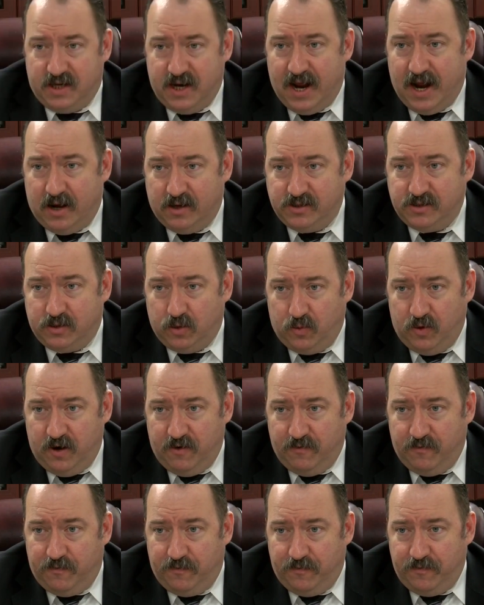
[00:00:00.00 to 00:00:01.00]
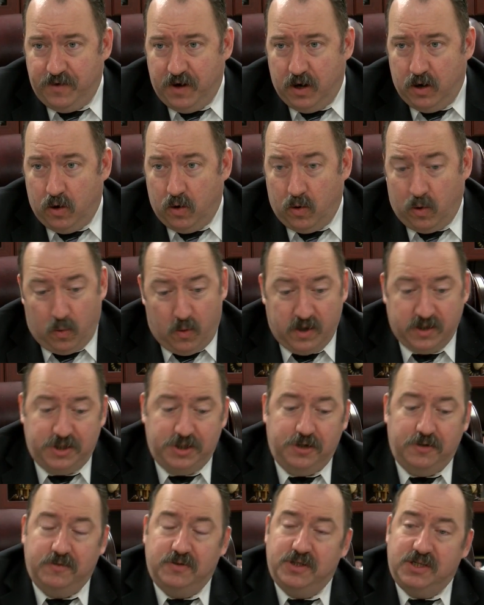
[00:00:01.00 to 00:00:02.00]
announced that we've, you know, or once
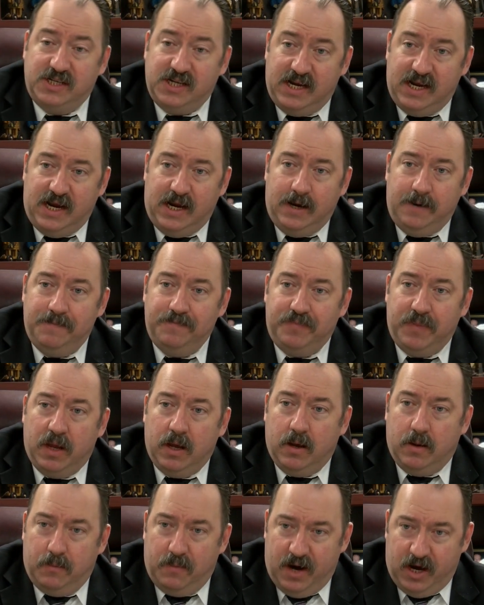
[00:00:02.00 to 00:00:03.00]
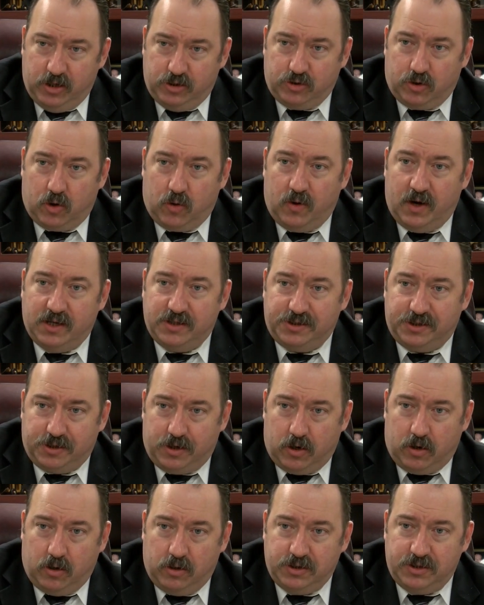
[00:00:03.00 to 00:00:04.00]
you see major arrests
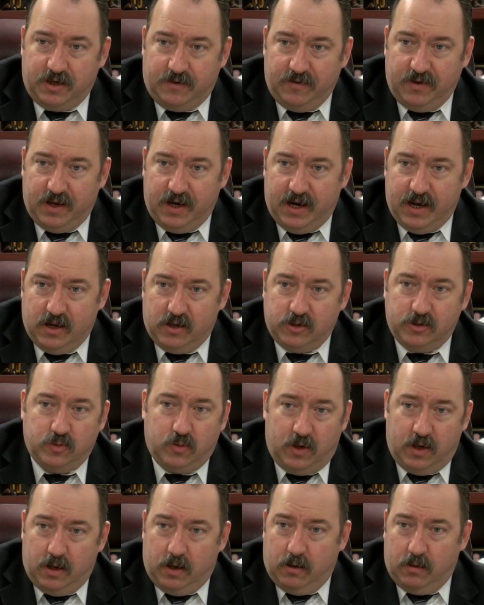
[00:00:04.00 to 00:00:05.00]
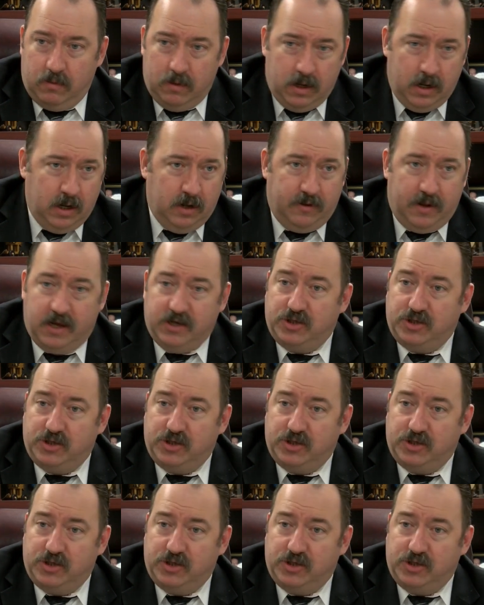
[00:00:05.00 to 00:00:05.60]
occurs and everything else, well, they